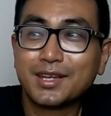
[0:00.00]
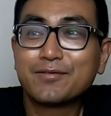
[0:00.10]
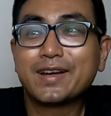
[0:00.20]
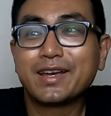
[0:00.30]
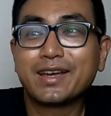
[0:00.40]

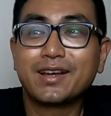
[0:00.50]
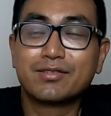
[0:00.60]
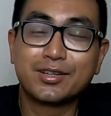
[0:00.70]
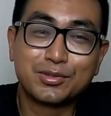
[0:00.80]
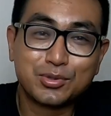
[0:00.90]
if I had
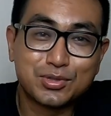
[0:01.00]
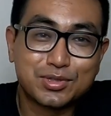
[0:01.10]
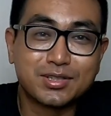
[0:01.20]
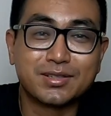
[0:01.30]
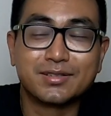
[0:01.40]
run those
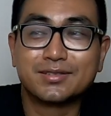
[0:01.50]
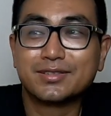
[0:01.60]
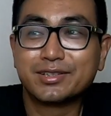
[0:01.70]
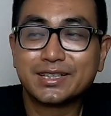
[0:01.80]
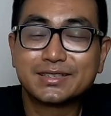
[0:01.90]

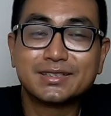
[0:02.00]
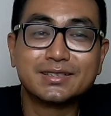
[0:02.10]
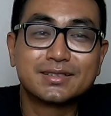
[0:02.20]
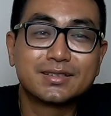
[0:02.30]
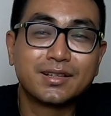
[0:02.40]

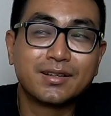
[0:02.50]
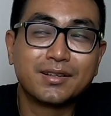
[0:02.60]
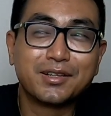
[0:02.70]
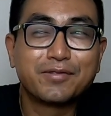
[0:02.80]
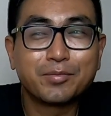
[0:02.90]
races in a
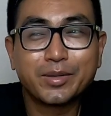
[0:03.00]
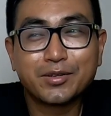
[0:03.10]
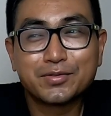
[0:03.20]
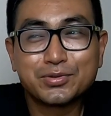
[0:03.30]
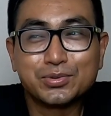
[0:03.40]
different pair
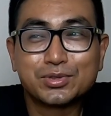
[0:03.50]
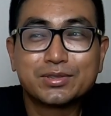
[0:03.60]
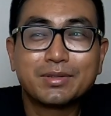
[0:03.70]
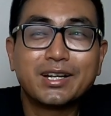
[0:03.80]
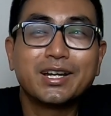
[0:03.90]
of shoes,
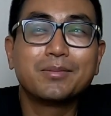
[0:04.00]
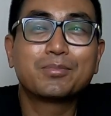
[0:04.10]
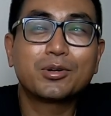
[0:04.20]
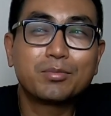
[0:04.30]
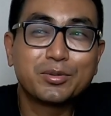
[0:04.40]
I
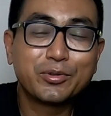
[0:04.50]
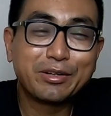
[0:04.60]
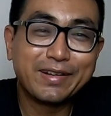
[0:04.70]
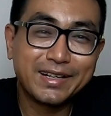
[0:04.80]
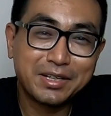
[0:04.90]
probably would
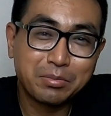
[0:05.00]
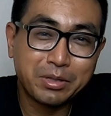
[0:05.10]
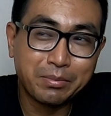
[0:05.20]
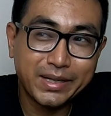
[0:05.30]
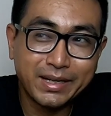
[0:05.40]
have had it in my
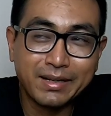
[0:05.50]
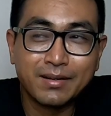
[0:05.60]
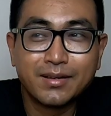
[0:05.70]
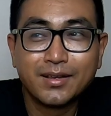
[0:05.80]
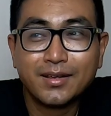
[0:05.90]
mind
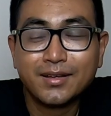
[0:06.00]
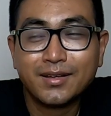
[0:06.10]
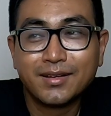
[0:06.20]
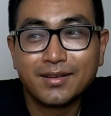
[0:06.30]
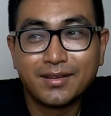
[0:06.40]

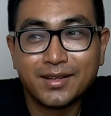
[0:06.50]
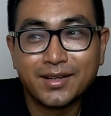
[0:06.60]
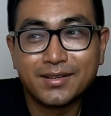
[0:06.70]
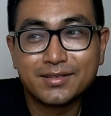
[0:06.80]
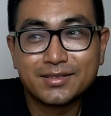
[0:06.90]

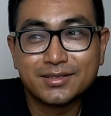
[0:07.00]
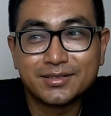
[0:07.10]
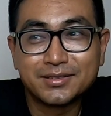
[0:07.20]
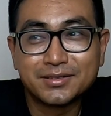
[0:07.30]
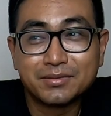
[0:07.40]
that
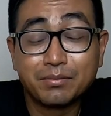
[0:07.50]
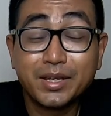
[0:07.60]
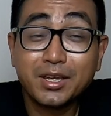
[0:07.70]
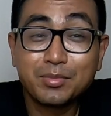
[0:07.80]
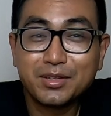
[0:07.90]

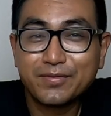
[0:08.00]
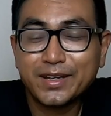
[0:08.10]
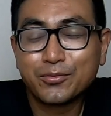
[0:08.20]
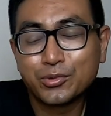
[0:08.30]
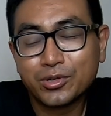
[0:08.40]
maybe if
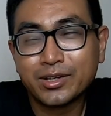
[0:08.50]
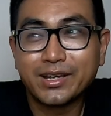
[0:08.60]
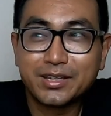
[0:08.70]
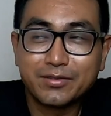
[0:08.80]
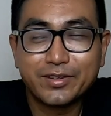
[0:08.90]
I wore a
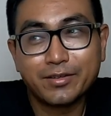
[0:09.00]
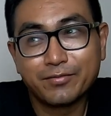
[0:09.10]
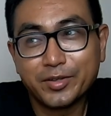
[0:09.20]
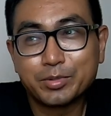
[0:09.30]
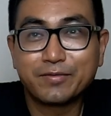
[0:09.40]
Nike
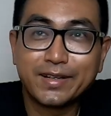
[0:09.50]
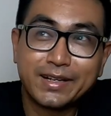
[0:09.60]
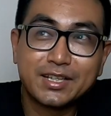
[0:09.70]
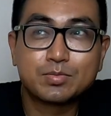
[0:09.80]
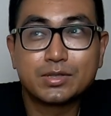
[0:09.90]
Vaporfly
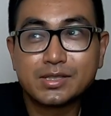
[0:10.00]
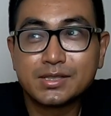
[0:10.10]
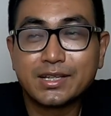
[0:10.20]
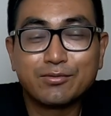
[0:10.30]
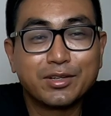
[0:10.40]
Next
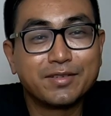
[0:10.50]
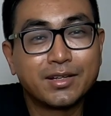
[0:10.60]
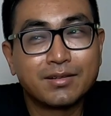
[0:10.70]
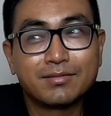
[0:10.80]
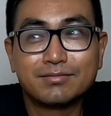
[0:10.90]
%, I would have
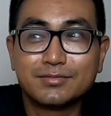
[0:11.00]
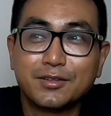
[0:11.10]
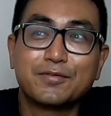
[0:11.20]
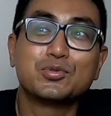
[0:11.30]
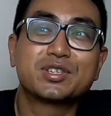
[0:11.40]
done a
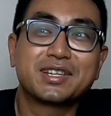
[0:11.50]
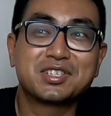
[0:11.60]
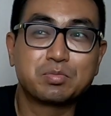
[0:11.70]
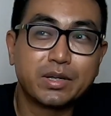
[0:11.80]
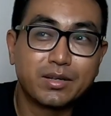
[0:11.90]
few
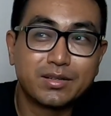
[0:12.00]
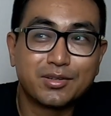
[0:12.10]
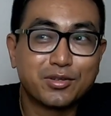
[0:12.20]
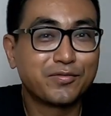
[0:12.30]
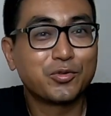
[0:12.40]
seconds better
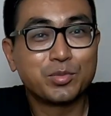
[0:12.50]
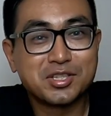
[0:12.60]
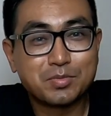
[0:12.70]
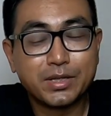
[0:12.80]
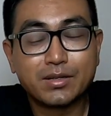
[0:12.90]
or a few
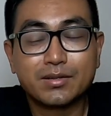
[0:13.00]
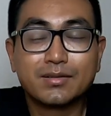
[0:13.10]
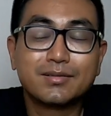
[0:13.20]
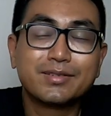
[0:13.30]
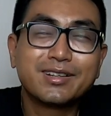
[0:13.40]
minutes better.
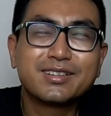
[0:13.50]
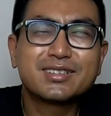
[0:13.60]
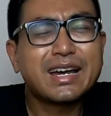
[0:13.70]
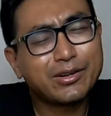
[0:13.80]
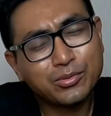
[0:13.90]
And
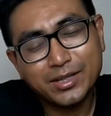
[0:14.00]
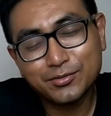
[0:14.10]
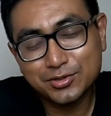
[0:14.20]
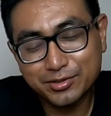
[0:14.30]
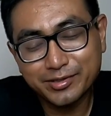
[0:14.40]
I don't have
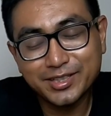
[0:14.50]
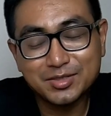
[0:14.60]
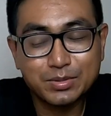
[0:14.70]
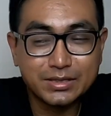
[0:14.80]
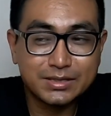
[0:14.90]
those regrets,
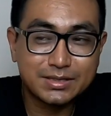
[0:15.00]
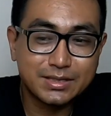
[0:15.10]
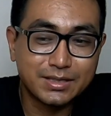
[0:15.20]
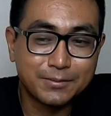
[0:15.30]
because